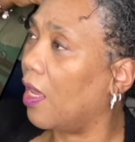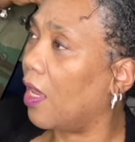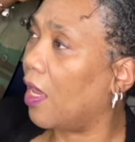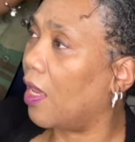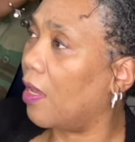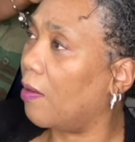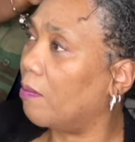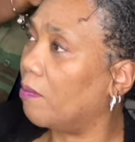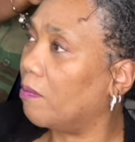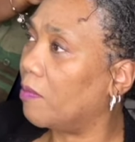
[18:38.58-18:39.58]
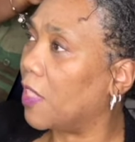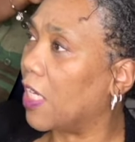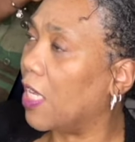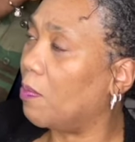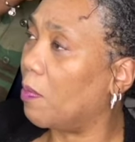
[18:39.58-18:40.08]
To
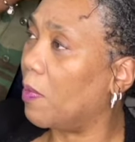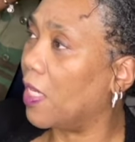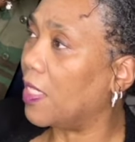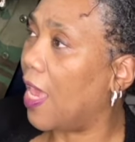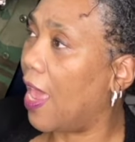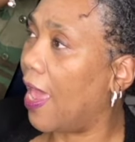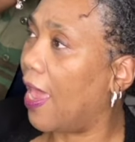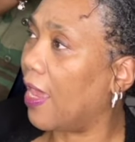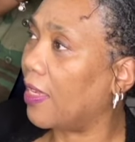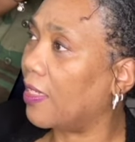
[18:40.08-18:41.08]
keep them intact.